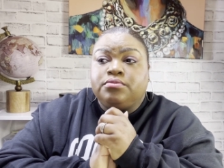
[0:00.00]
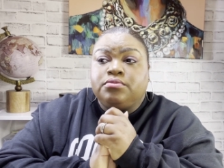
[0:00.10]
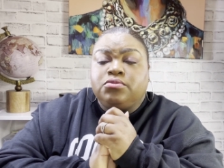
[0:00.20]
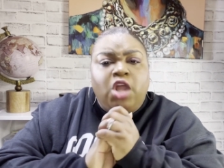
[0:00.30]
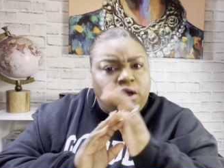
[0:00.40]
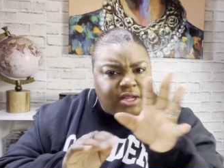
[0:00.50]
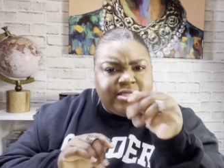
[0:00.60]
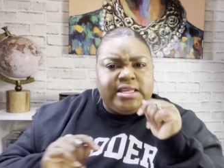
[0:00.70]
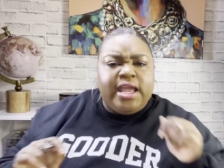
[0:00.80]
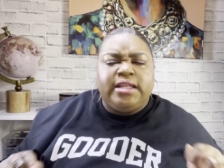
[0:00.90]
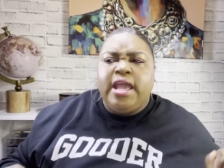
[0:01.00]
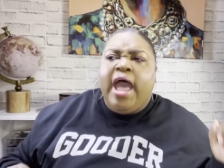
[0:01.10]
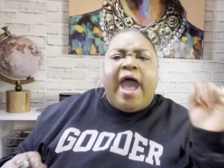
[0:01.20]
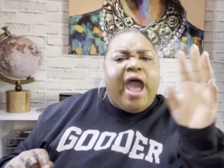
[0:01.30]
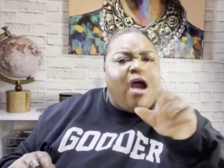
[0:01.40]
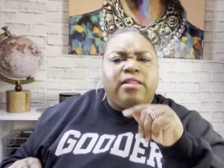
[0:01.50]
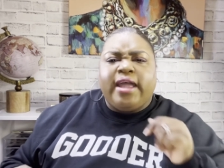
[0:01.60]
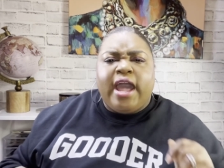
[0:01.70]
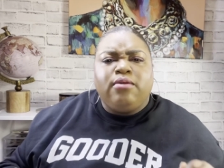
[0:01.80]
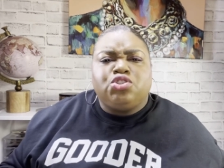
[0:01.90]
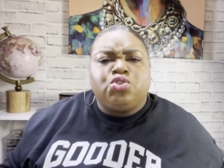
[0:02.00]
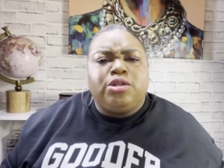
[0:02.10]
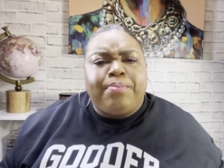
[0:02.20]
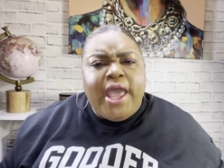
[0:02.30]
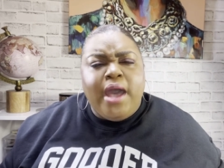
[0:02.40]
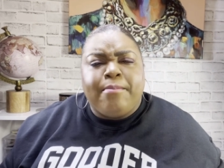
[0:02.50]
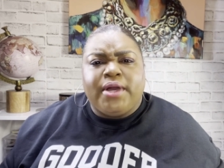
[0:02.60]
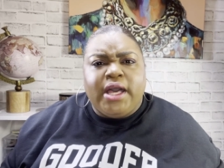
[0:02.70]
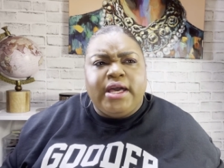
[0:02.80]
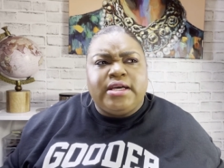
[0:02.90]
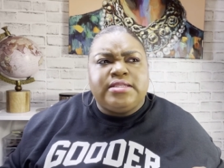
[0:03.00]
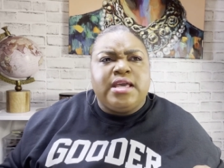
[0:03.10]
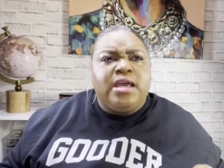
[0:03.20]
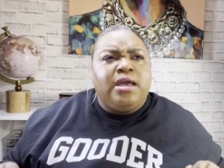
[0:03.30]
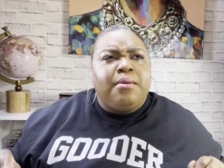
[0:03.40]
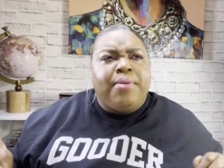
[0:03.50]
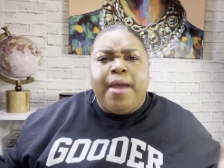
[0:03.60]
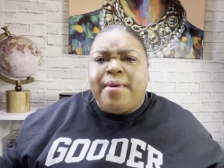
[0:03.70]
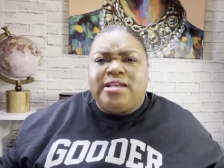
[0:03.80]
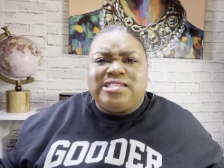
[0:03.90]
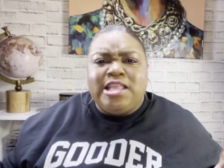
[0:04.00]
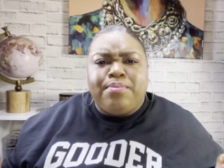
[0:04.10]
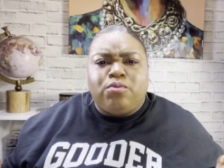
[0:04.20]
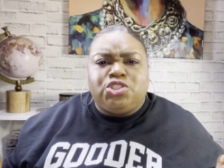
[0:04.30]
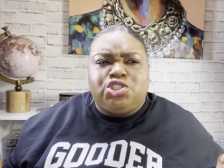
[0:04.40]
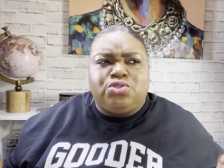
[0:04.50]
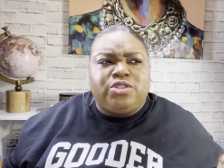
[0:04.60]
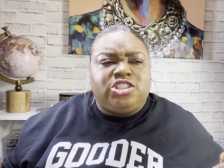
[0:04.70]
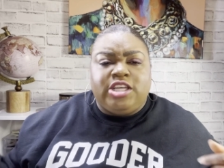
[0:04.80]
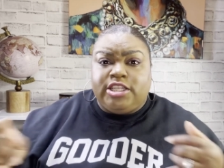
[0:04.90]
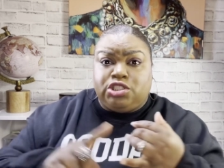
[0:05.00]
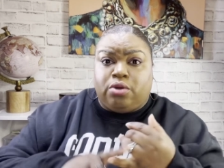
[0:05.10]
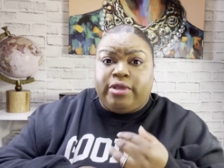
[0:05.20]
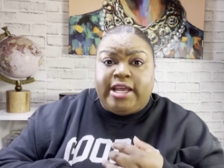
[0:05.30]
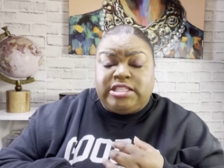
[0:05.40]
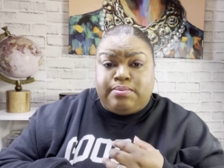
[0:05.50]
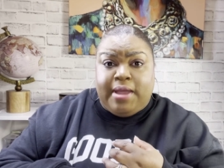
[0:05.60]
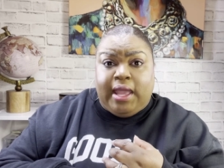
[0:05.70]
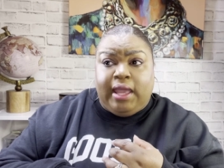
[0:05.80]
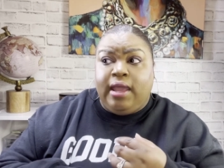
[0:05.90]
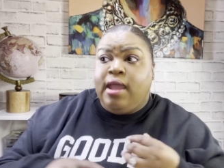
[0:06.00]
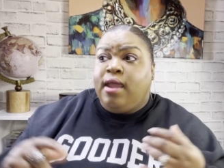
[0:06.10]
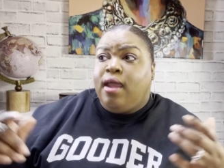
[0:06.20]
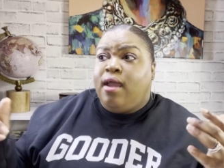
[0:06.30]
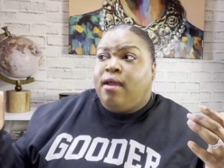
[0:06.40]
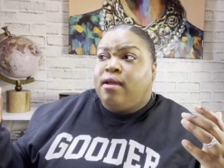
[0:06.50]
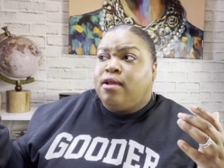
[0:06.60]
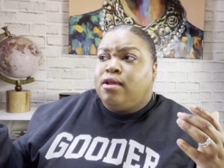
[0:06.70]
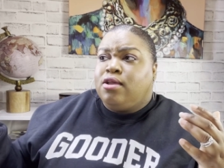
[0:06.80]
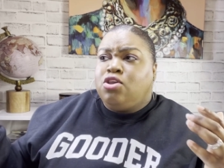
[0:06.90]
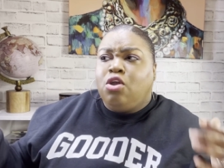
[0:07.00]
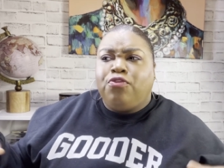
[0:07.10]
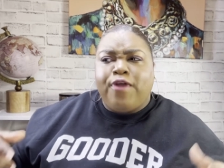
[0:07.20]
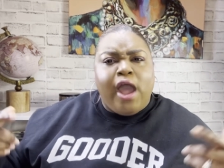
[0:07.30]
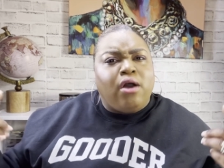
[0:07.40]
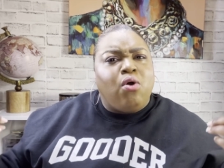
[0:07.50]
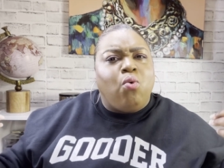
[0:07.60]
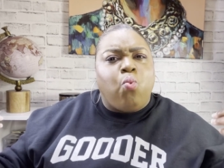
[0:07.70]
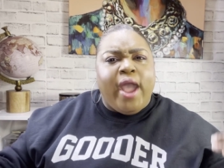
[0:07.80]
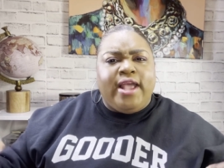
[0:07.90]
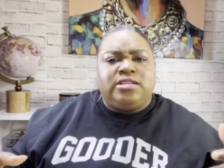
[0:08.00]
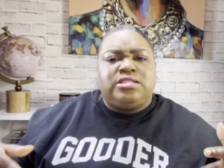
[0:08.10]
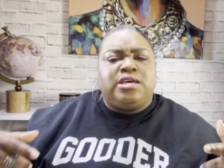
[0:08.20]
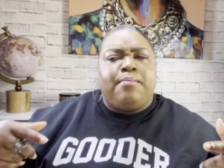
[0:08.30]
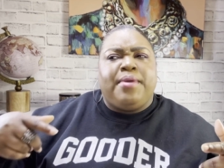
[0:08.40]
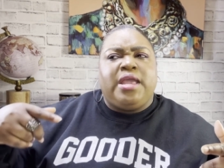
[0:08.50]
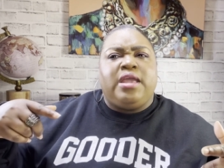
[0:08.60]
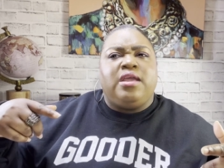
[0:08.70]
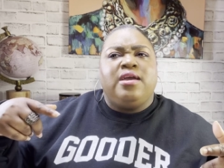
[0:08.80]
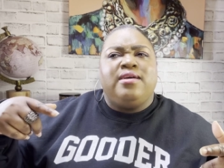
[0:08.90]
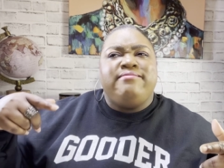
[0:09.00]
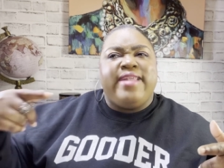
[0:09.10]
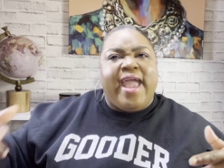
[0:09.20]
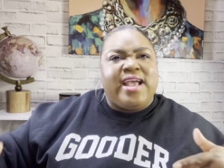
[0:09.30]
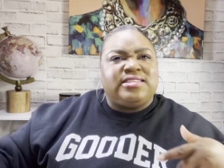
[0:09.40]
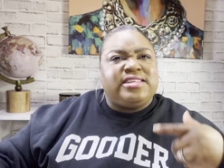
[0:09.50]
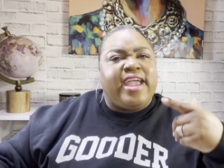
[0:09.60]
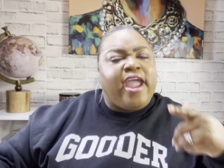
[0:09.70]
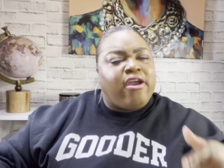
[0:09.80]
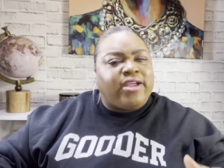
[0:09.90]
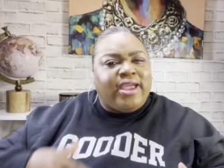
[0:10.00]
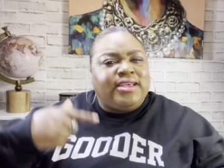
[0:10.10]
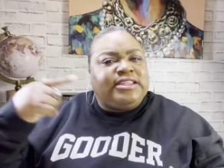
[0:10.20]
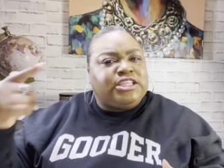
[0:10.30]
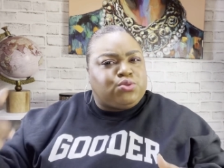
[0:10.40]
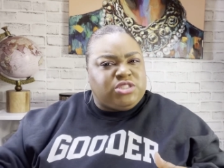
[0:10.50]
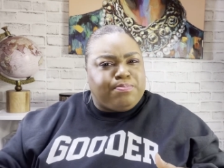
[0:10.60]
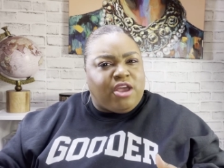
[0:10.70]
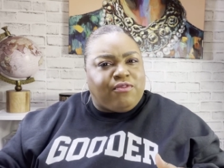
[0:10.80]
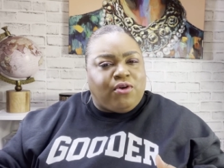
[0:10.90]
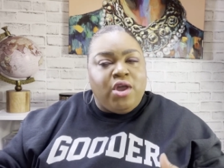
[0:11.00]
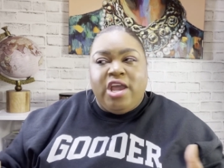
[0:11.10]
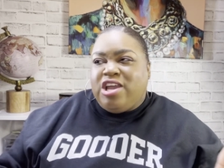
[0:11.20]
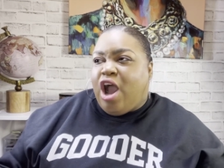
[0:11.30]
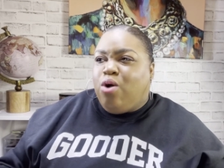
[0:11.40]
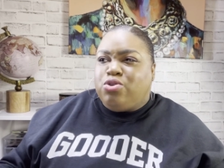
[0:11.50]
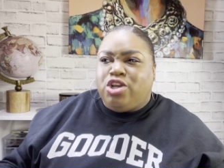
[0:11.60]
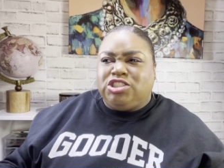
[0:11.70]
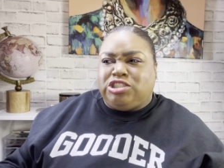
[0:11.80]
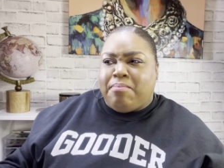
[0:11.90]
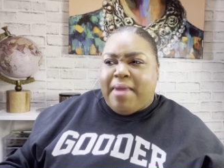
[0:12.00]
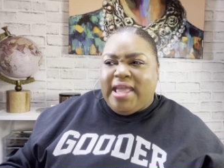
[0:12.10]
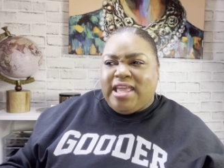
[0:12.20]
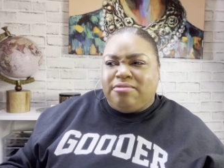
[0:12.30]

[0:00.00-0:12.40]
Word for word: no, that's Sandy. I don't like how he was treating Pep because Pep ain't sleeping with you and she ain't your yes man, you found ways to be nasty, arrogant, and disrespectful. Oh, you're Jamaican?